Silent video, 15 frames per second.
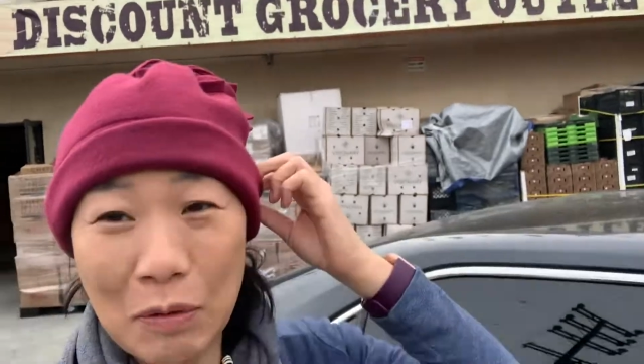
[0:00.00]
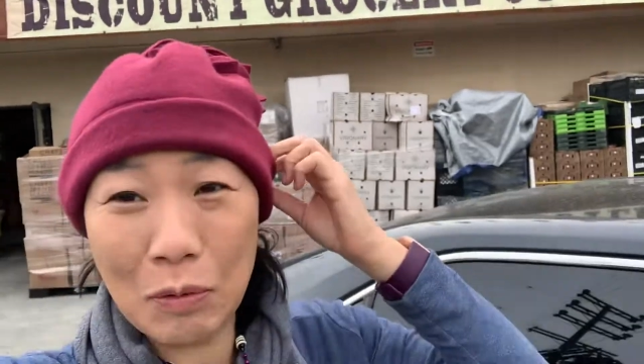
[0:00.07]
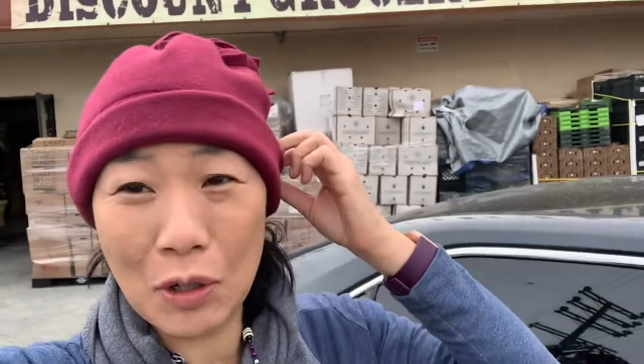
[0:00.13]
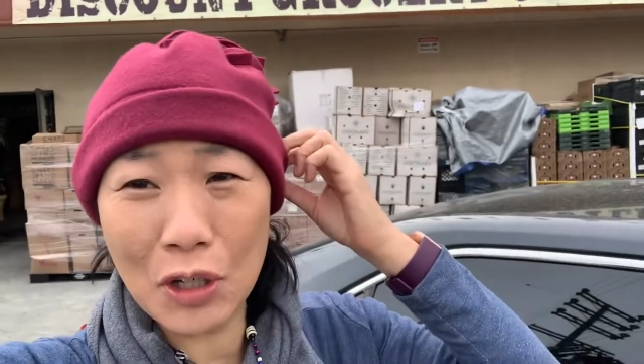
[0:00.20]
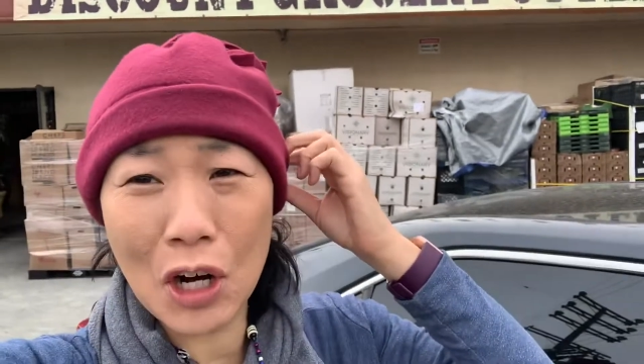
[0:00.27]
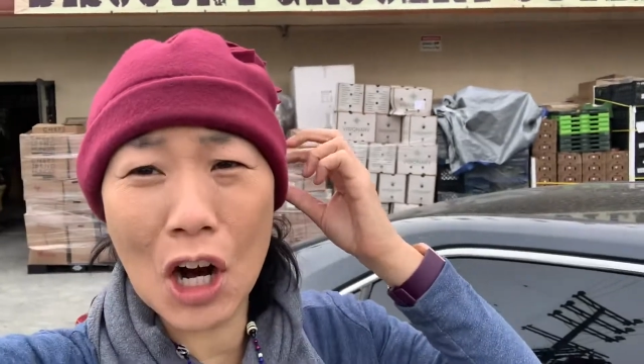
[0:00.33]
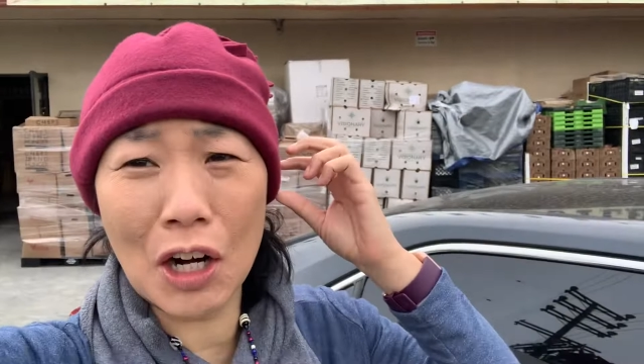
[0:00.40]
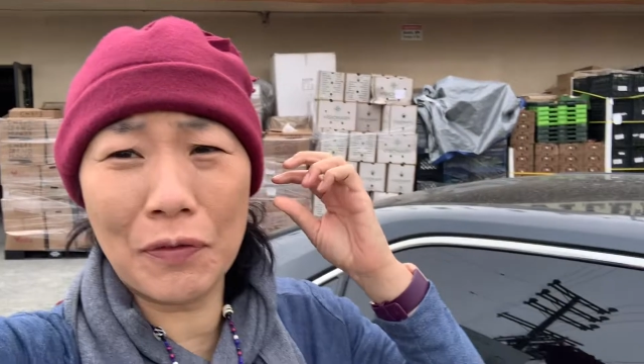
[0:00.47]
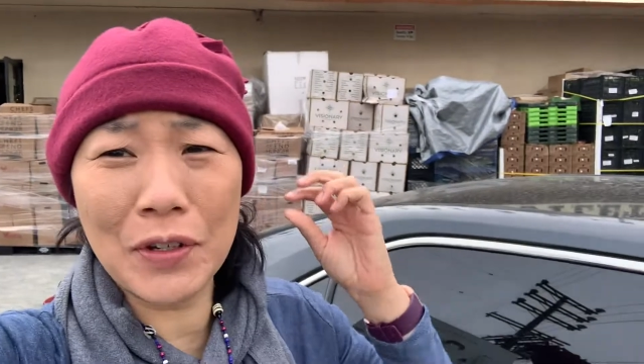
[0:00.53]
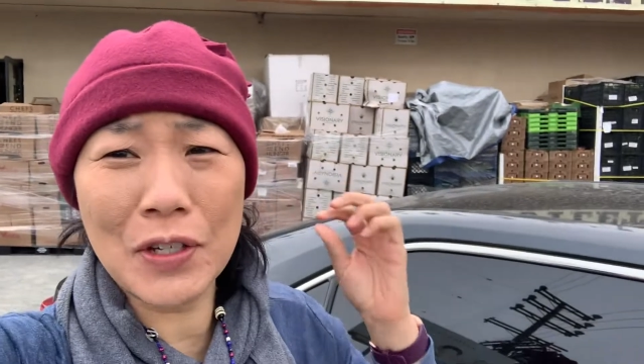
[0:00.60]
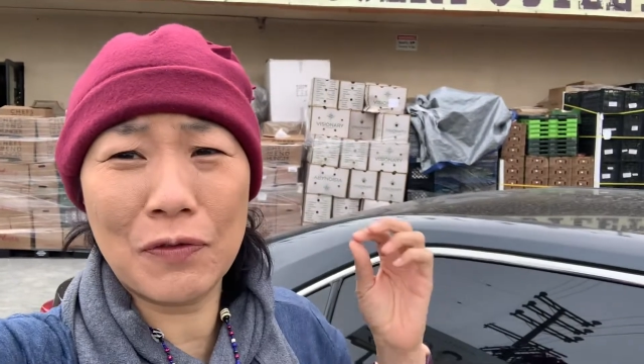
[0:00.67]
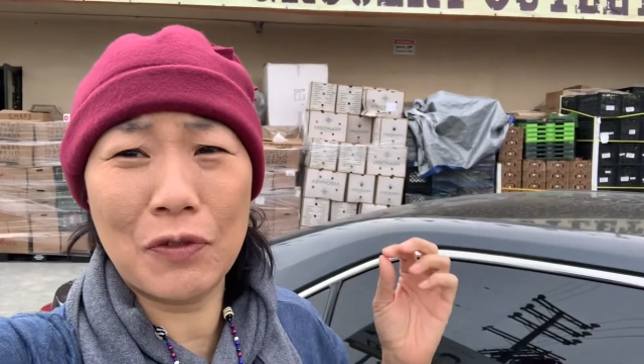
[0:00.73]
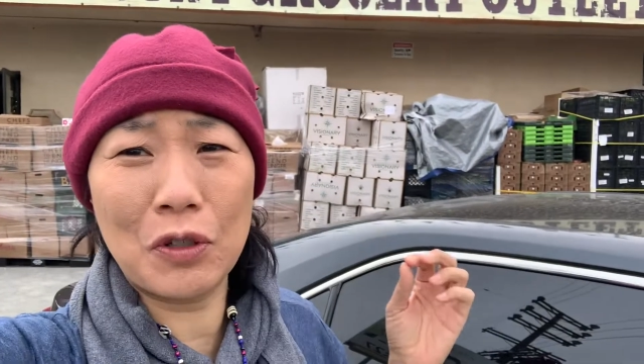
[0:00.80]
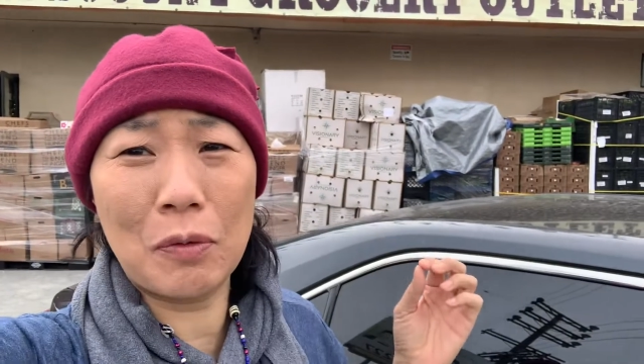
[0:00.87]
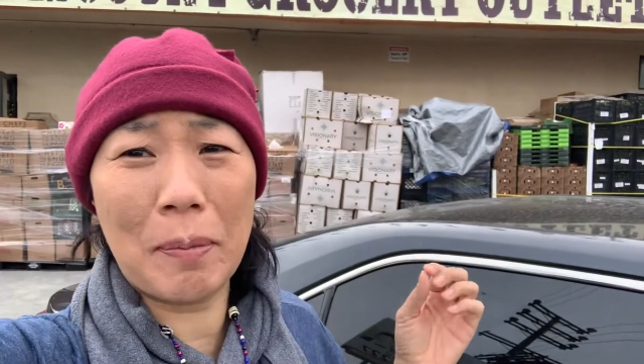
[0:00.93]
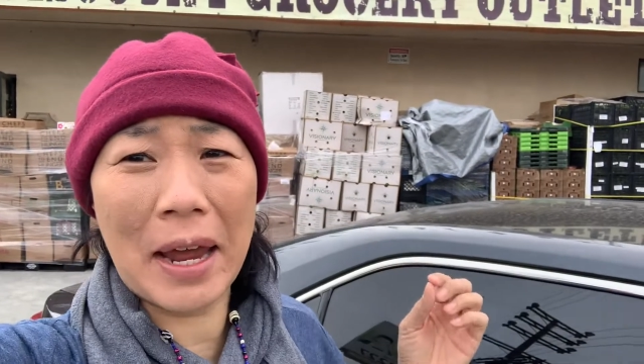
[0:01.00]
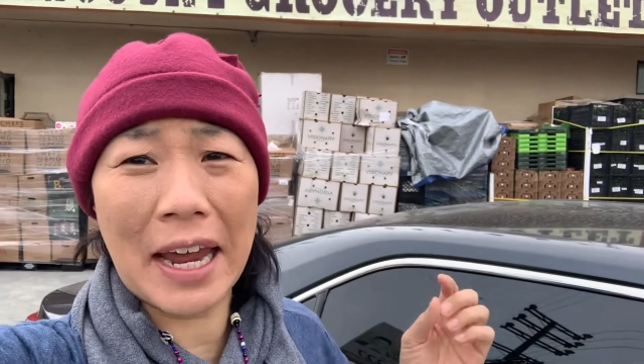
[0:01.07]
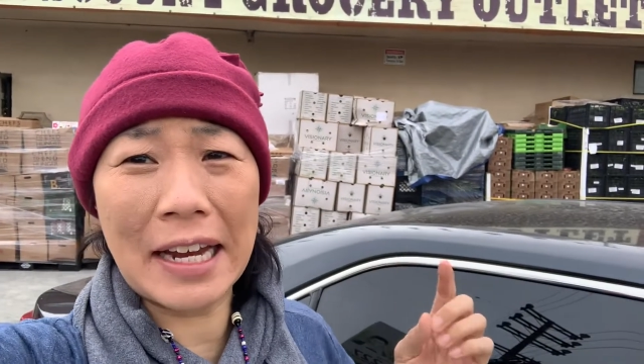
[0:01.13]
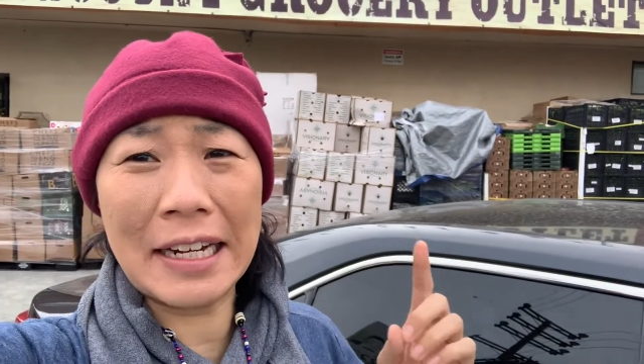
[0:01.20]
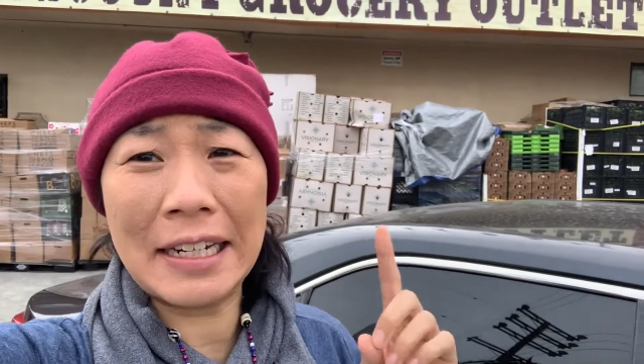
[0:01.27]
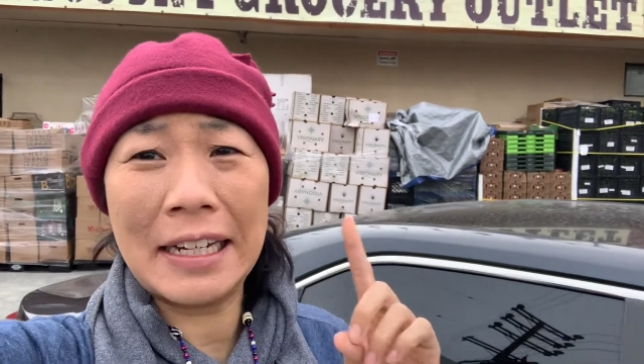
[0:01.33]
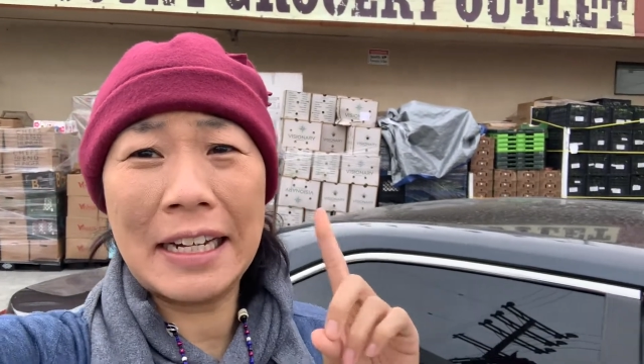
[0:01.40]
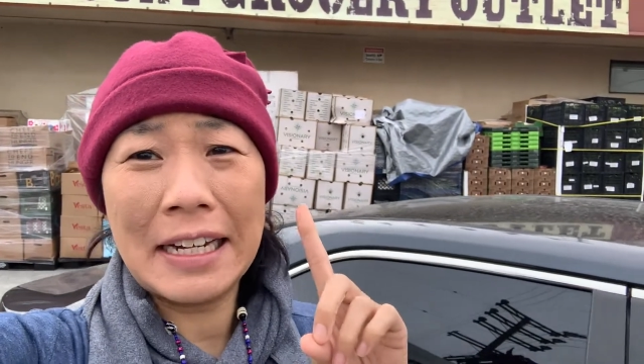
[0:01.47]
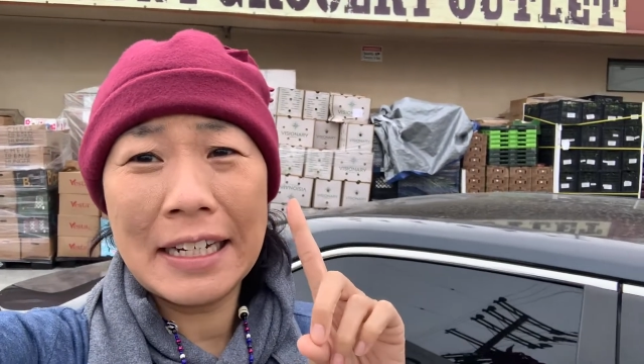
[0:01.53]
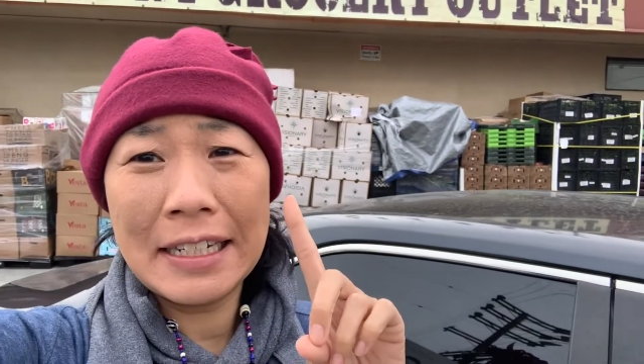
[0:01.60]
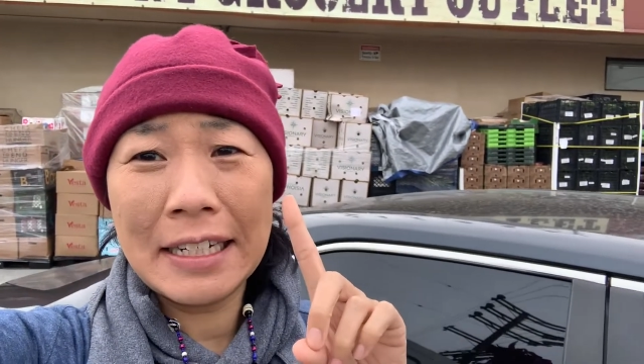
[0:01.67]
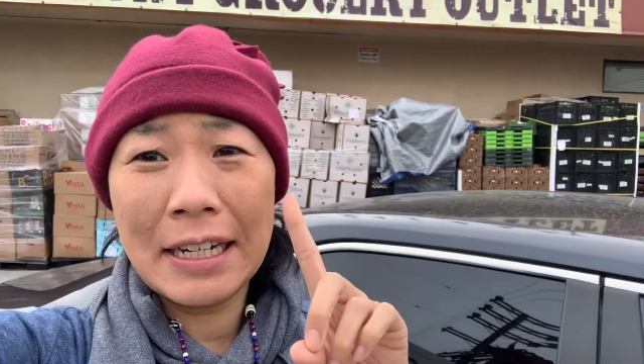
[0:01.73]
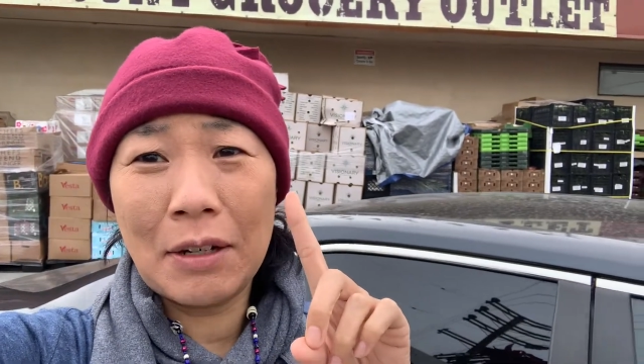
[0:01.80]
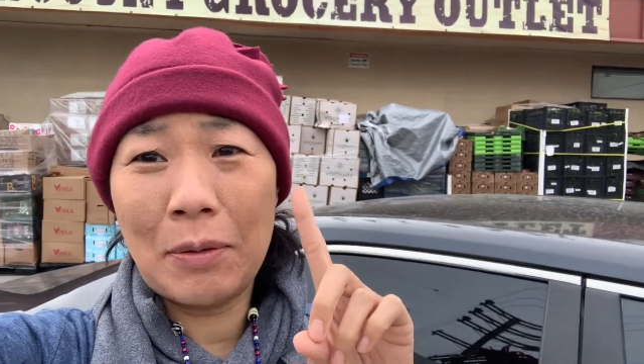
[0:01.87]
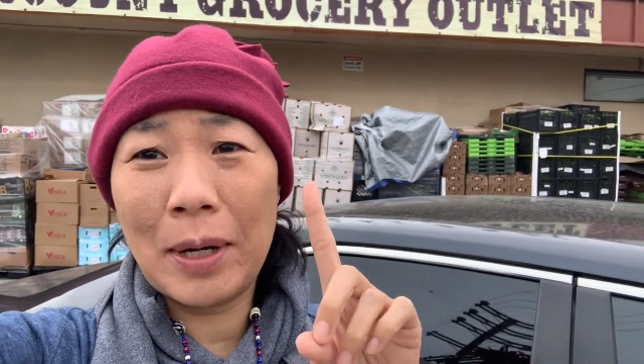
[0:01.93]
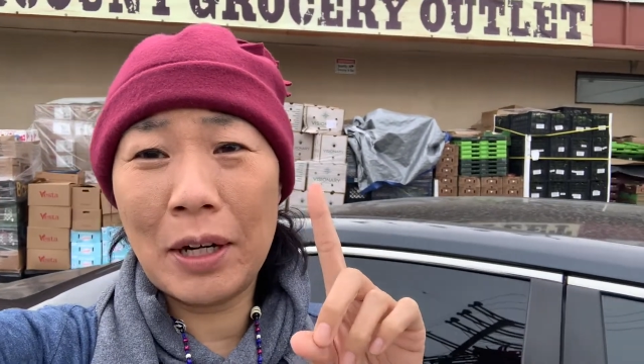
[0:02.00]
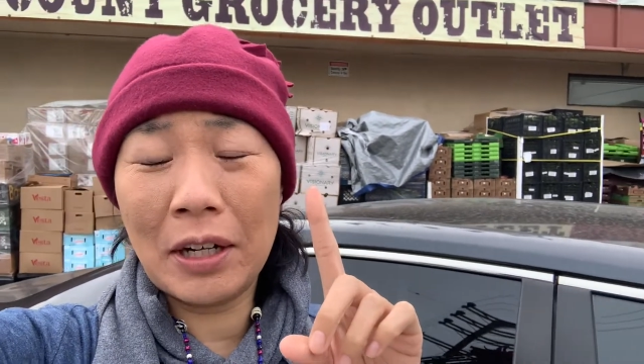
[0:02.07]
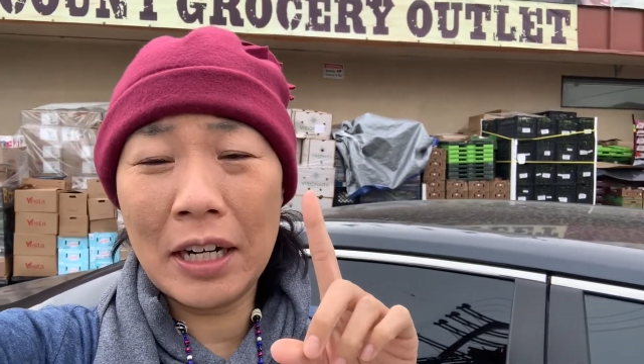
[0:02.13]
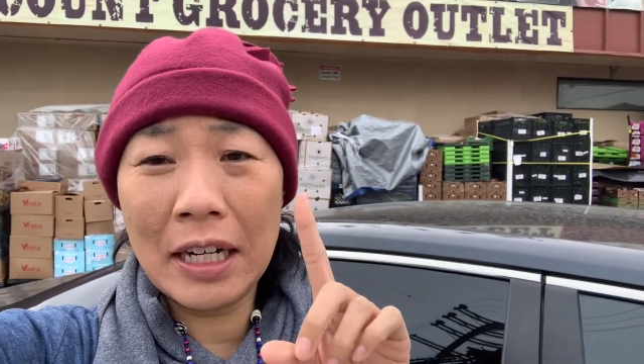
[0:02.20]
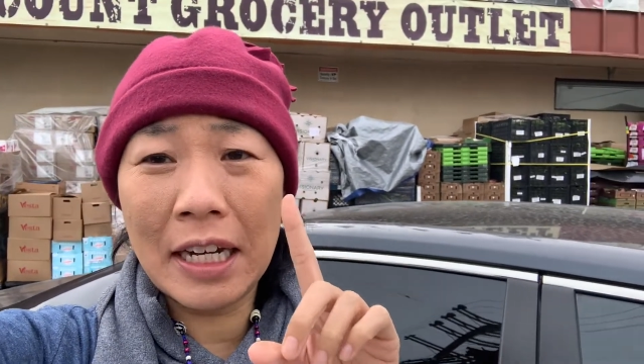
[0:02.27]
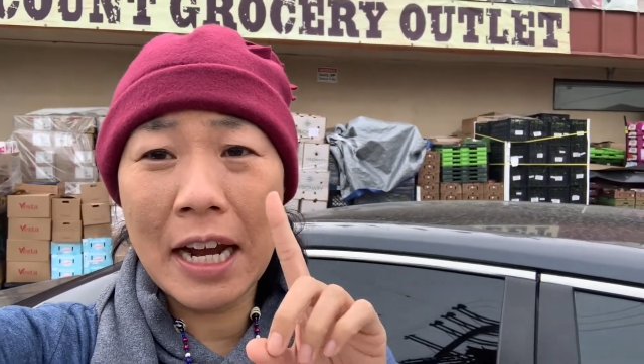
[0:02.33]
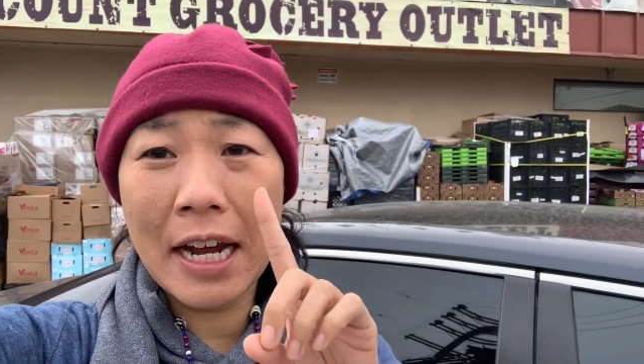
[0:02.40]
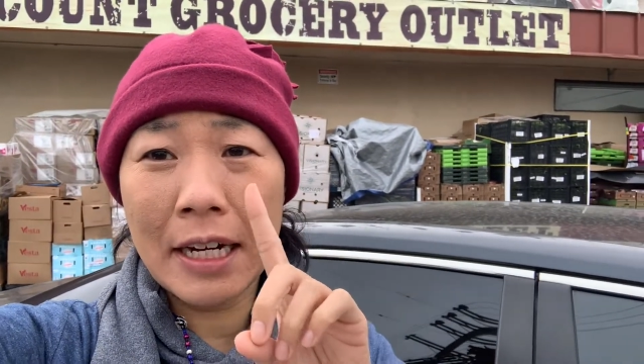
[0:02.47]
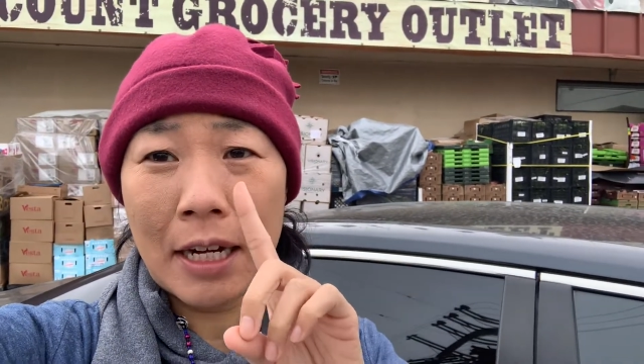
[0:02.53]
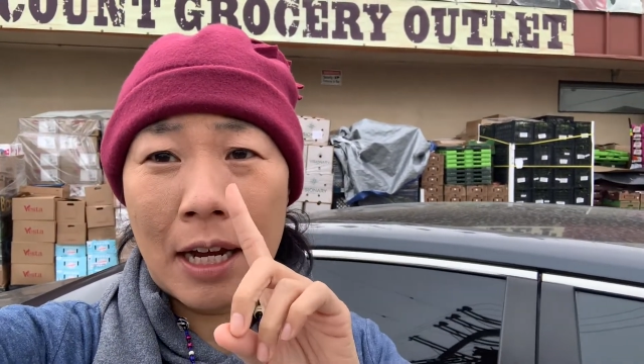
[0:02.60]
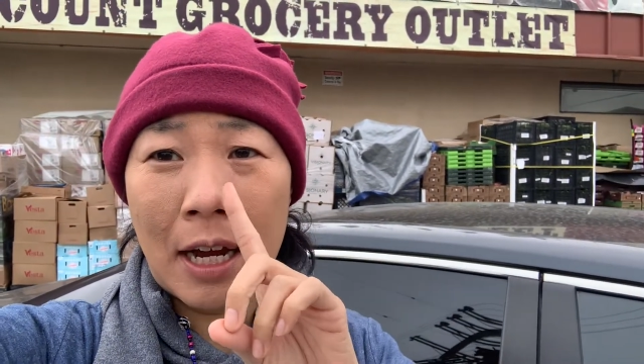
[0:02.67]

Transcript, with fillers: World Harvest Food Bank. We are gonna get